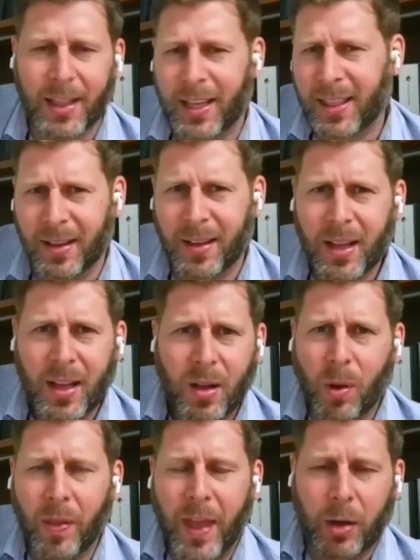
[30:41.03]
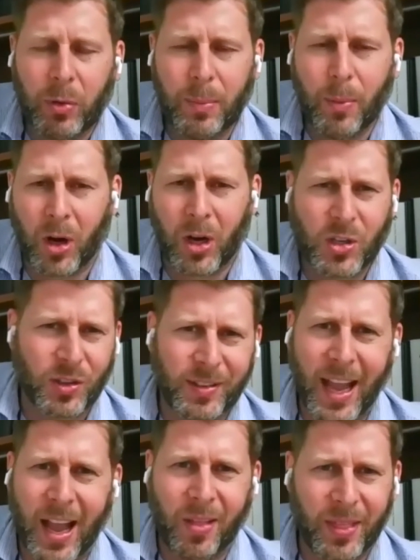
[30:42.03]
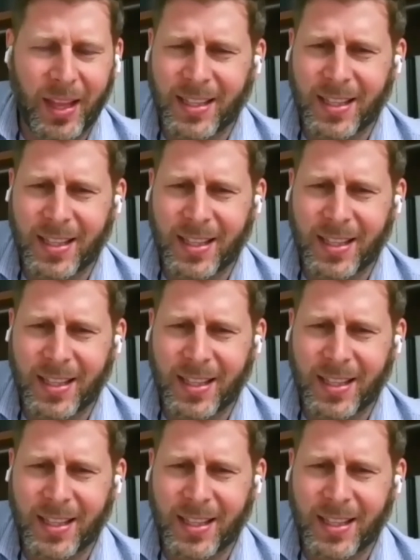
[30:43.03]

Like the equity markets are down.